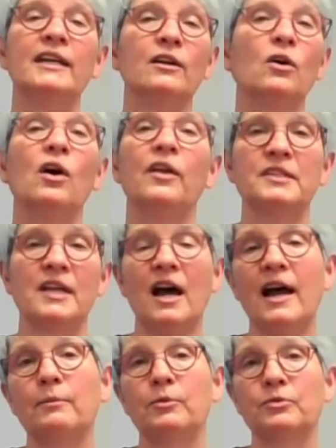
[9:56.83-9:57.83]
hear all the
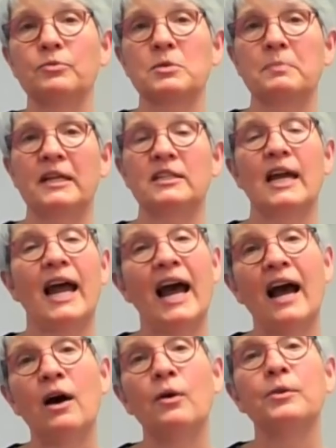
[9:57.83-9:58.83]
time with respect to
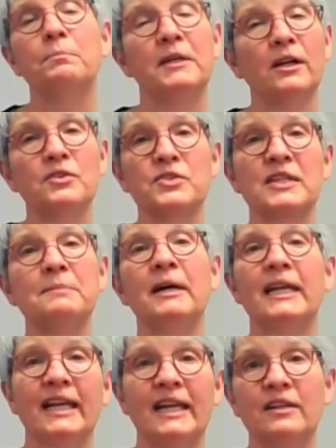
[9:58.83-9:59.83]
how the PRC
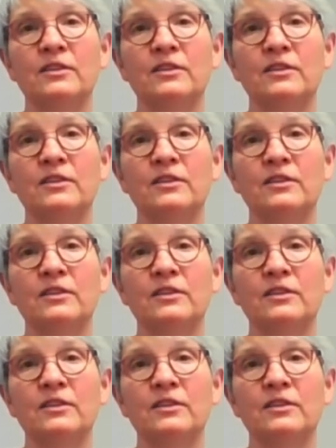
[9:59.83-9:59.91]
might